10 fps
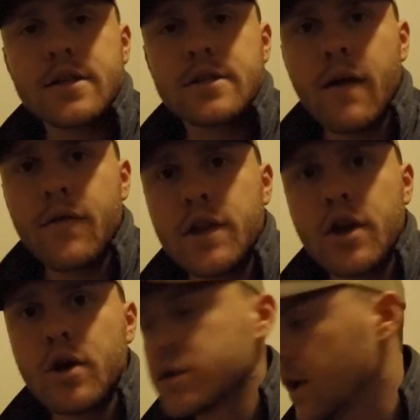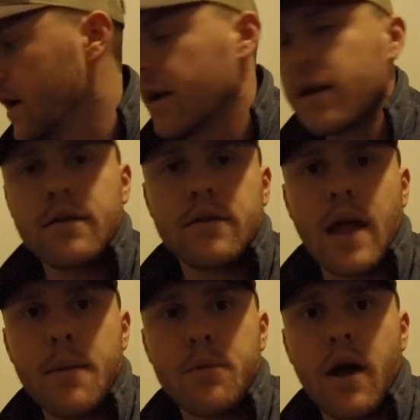stuff in the nose socket,
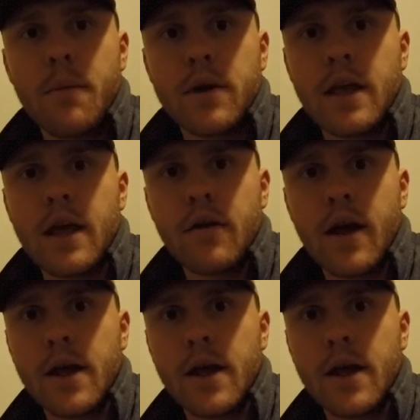tape it up, and get it ready to